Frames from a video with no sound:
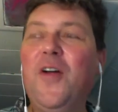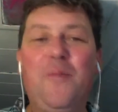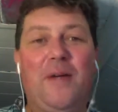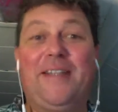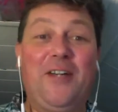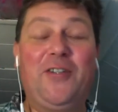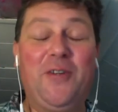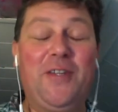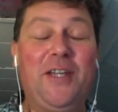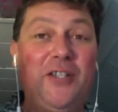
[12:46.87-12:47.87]
But they're
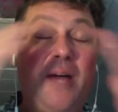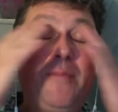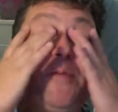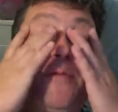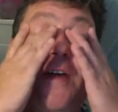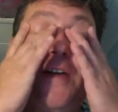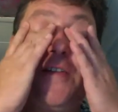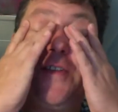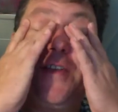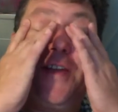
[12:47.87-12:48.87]
doing their job as
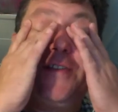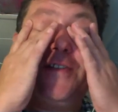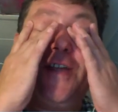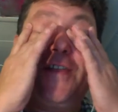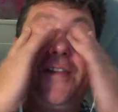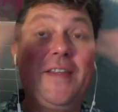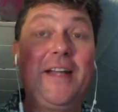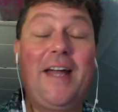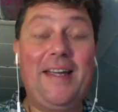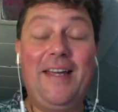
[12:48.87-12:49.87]
professionals, and there's nothing that
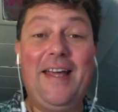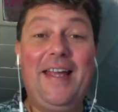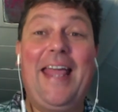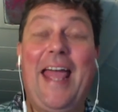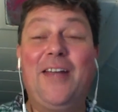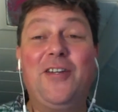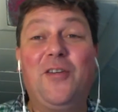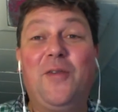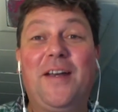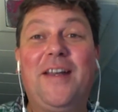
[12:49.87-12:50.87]
I can
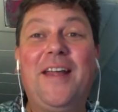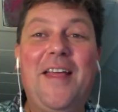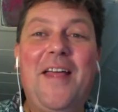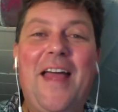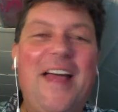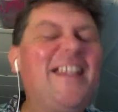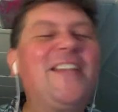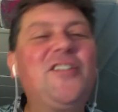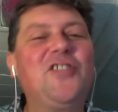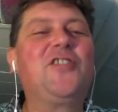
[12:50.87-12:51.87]
do. And that's
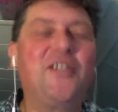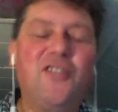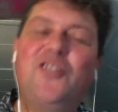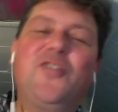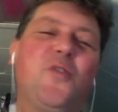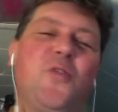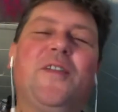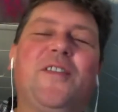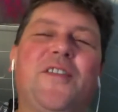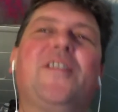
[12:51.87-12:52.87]
just
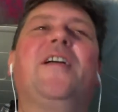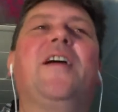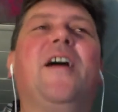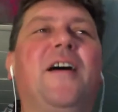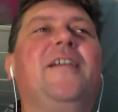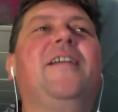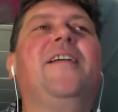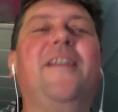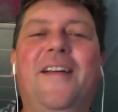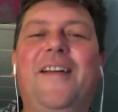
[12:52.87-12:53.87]
cool. It's just like,
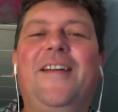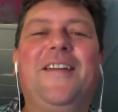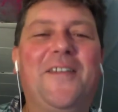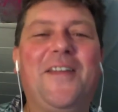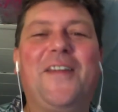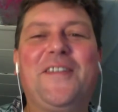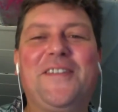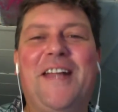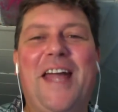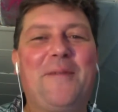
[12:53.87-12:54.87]
nothing's
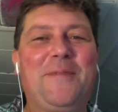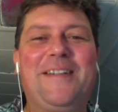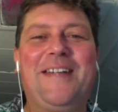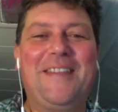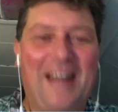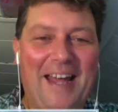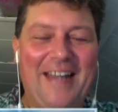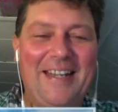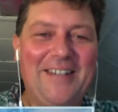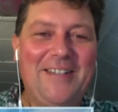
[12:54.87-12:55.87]
going to happen today that I
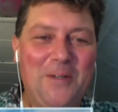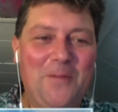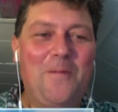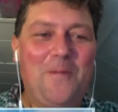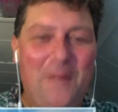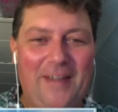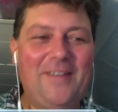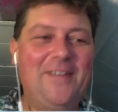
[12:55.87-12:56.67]
need to fix.